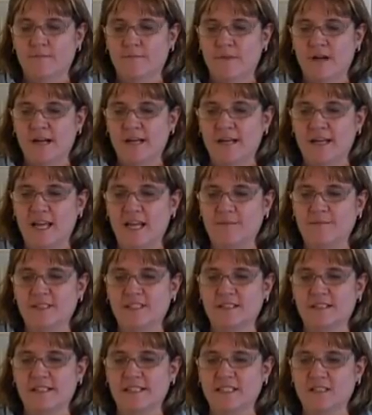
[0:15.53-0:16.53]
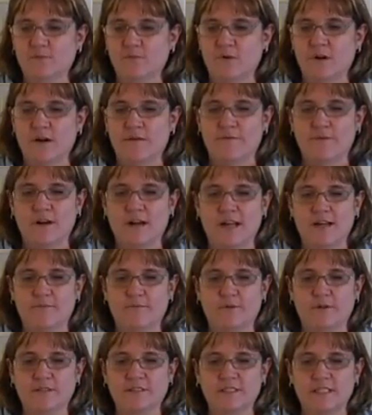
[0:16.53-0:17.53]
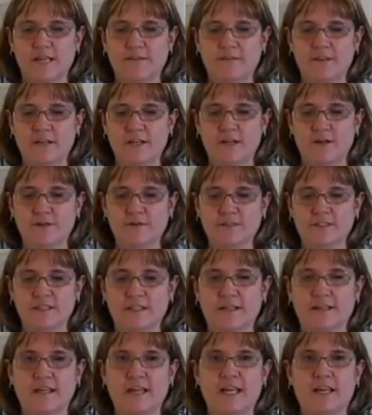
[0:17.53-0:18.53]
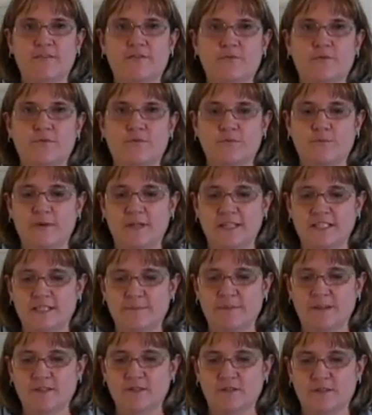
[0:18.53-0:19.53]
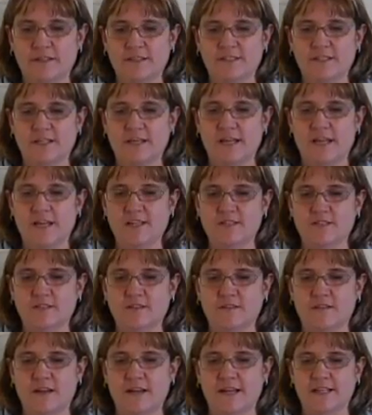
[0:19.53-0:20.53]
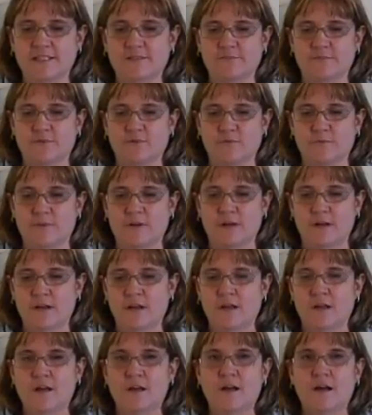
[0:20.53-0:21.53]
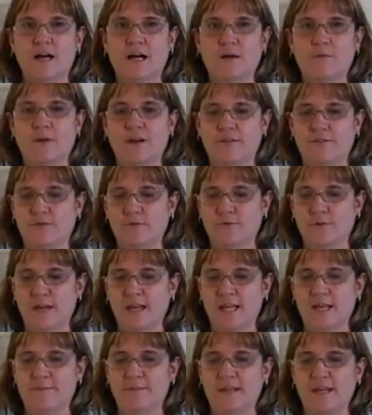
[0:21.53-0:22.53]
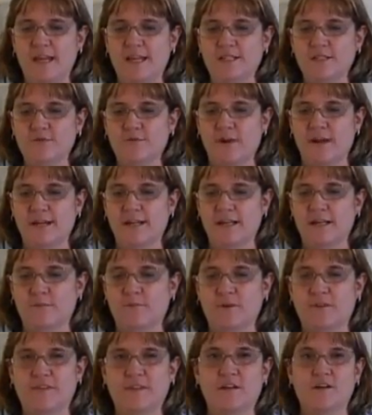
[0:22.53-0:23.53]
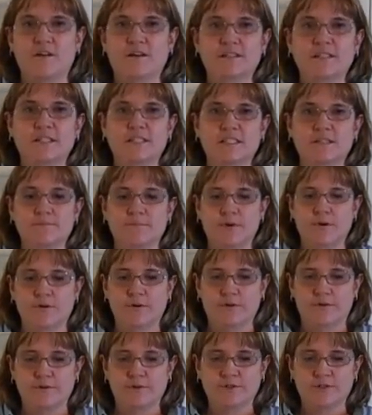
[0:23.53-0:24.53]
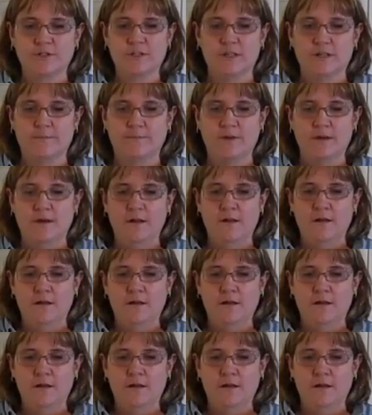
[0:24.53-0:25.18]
My name is Lisa Wofford. I have worked 7 years in a K-3 special education classroom. I went through ABA training with the Autism Partnership.